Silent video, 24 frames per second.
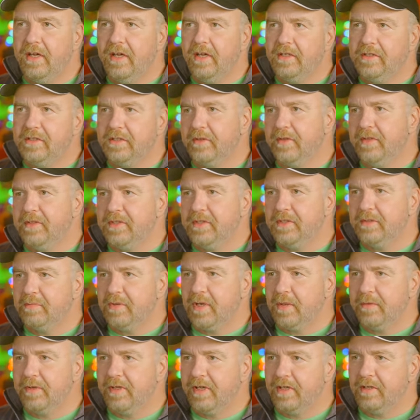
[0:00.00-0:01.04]
So this is
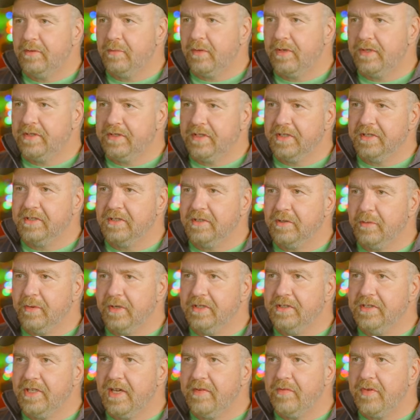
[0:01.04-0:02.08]
probably 826 and
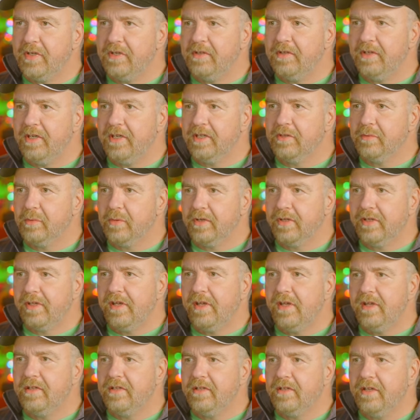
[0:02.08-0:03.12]
27,
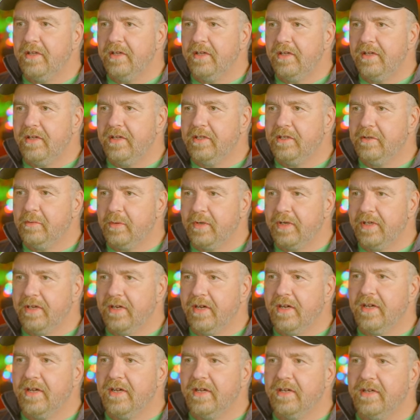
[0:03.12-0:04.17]
828,
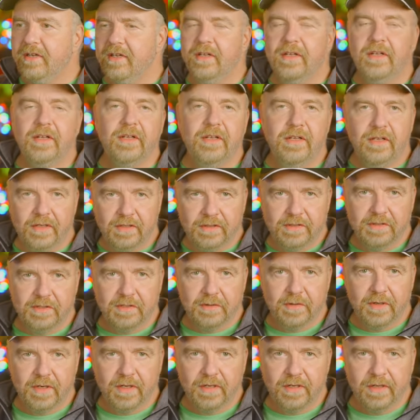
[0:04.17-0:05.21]
829, and
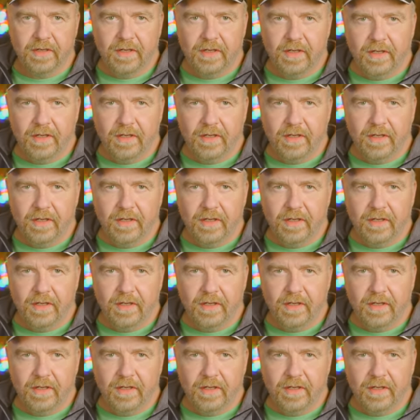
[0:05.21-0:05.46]
so on